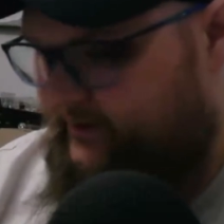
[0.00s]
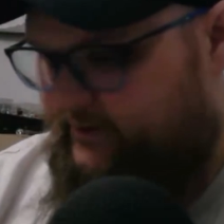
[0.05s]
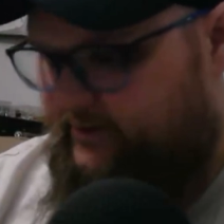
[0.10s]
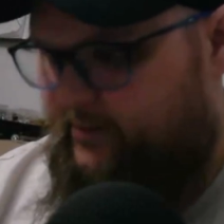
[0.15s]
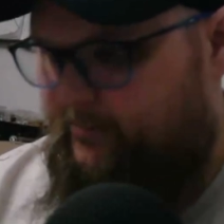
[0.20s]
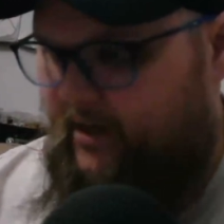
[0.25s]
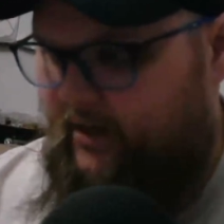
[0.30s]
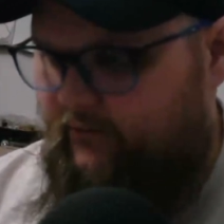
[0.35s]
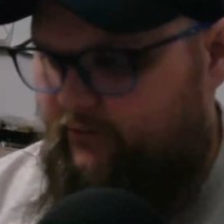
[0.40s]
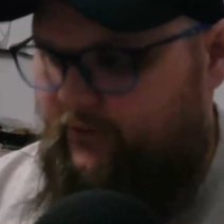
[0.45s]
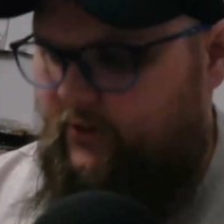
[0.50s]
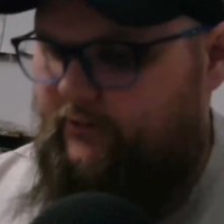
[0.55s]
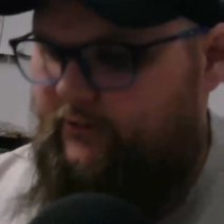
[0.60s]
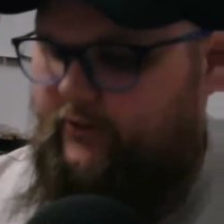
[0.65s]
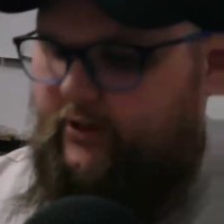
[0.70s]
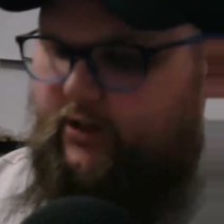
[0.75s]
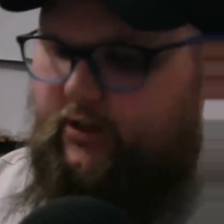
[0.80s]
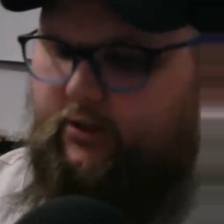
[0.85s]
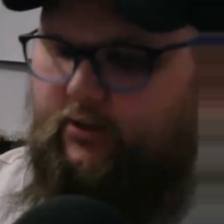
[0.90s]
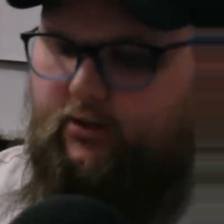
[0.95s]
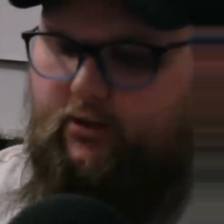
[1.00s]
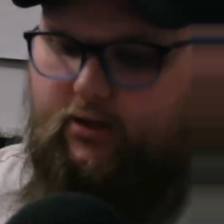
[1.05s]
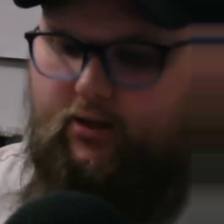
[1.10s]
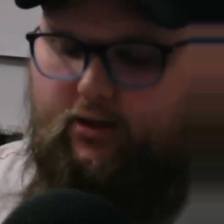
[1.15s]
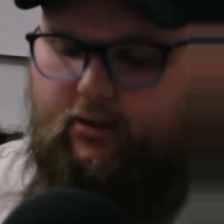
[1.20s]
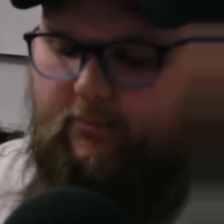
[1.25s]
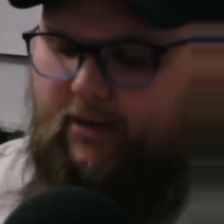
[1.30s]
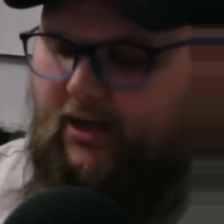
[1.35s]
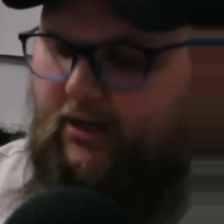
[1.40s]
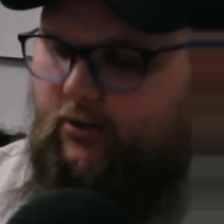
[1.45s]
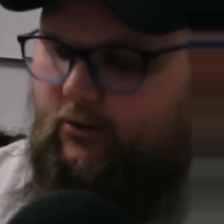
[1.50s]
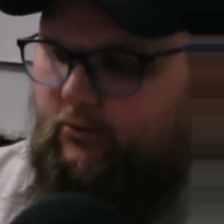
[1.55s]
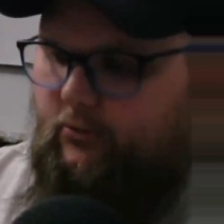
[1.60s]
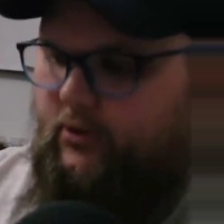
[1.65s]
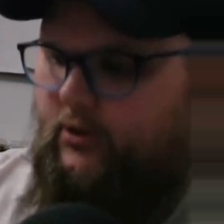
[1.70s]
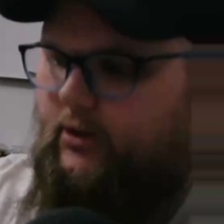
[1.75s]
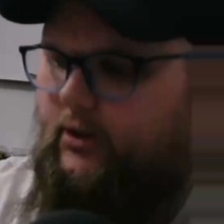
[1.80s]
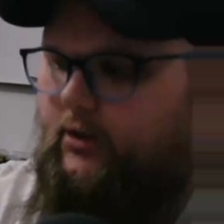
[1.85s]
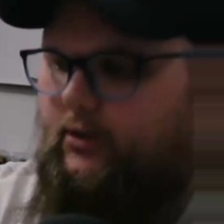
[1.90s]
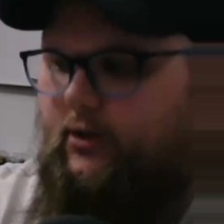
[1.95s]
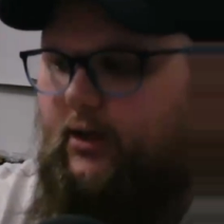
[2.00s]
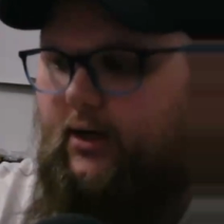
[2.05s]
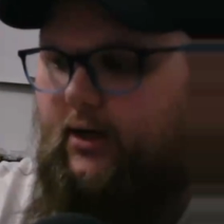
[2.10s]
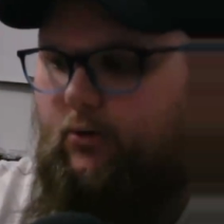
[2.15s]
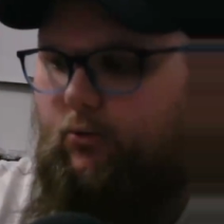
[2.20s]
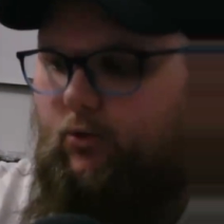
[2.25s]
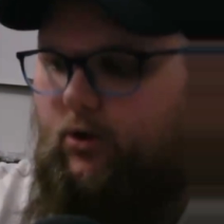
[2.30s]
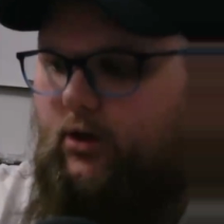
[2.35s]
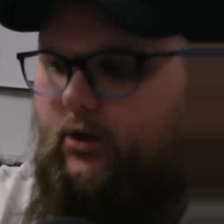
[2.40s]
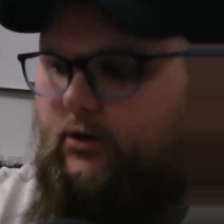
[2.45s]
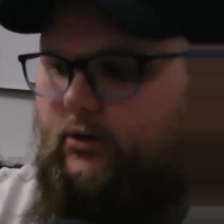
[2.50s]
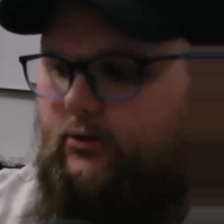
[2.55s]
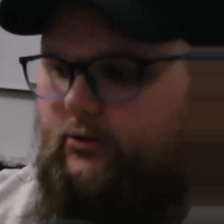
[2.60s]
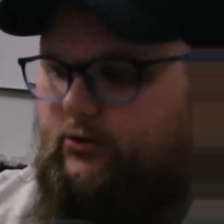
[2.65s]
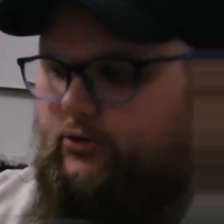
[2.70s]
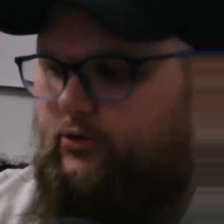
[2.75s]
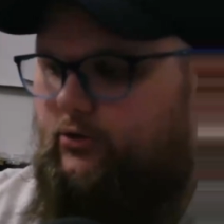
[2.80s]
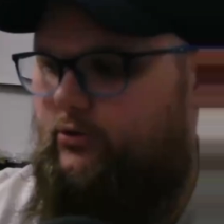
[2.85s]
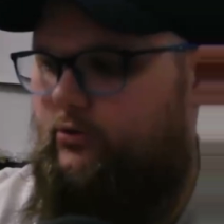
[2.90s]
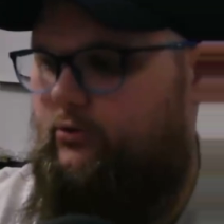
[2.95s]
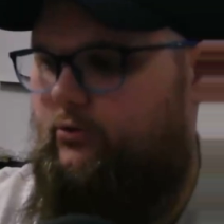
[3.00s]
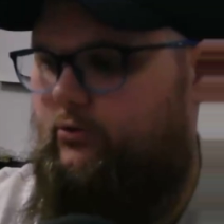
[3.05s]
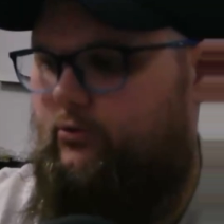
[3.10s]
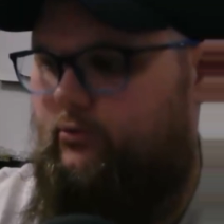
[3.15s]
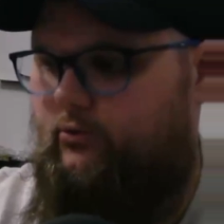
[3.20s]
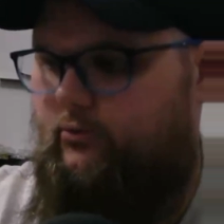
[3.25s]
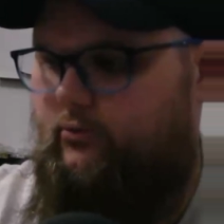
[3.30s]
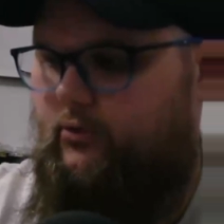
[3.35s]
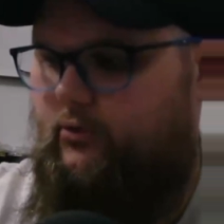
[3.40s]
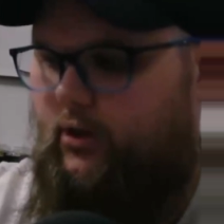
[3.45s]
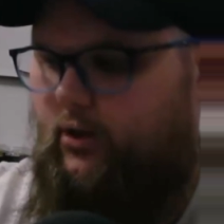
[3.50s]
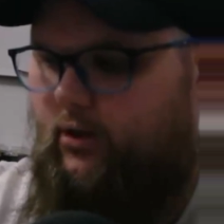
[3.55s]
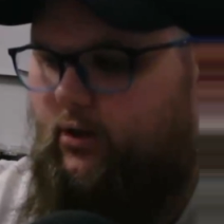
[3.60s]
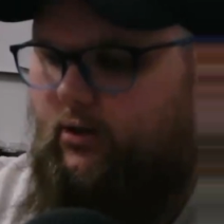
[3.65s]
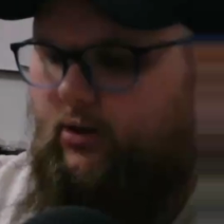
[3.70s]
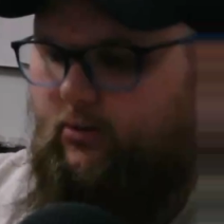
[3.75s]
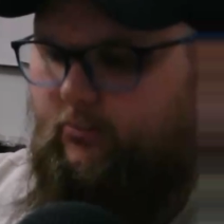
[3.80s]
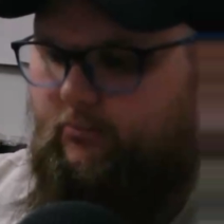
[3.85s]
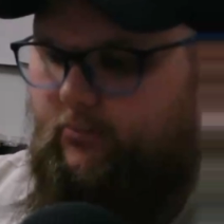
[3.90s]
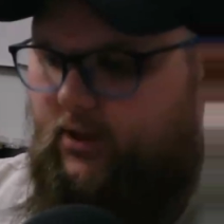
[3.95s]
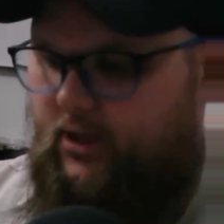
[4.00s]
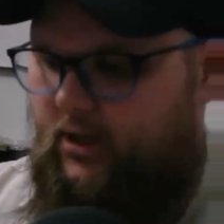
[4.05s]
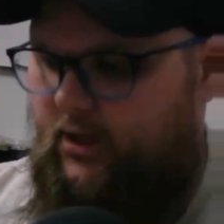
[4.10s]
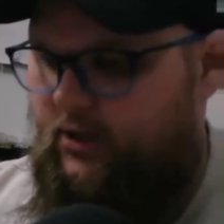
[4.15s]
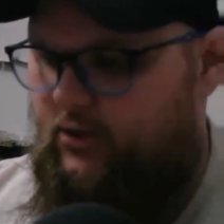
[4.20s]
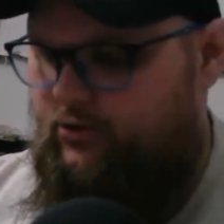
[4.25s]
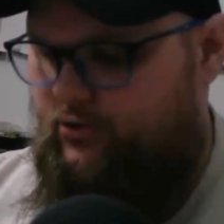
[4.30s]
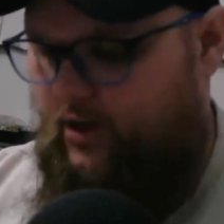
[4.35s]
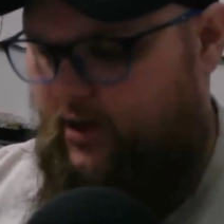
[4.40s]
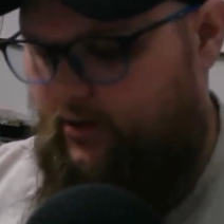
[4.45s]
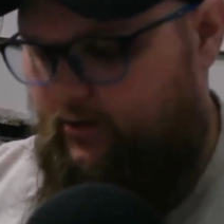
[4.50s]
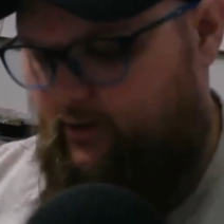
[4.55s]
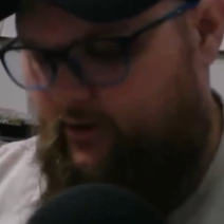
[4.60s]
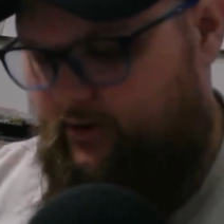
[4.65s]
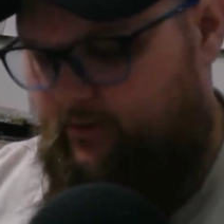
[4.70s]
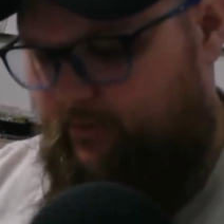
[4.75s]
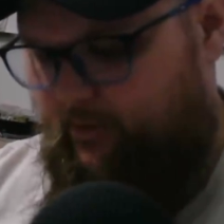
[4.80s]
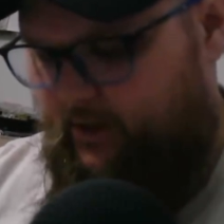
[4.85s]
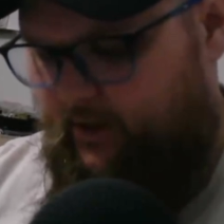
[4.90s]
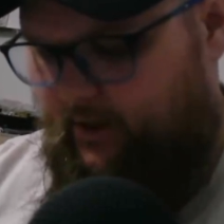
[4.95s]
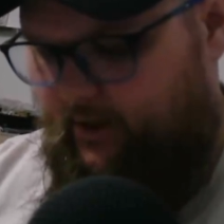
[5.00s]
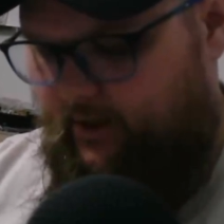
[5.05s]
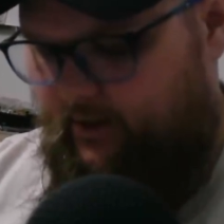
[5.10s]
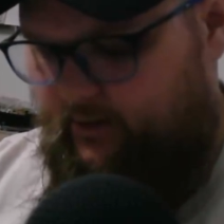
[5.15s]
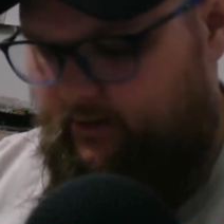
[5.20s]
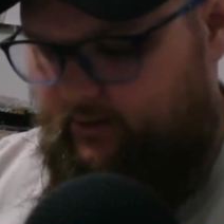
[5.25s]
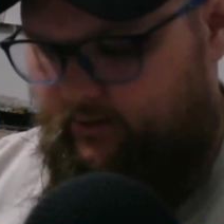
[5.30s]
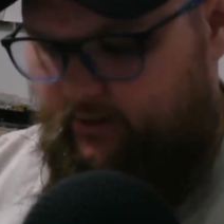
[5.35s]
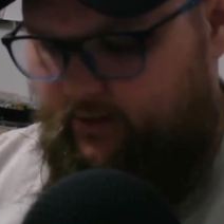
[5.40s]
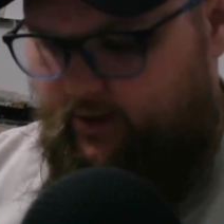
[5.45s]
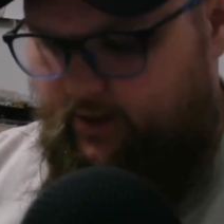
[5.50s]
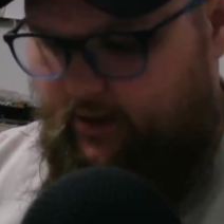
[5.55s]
the main 50. I don't really want to try to explain the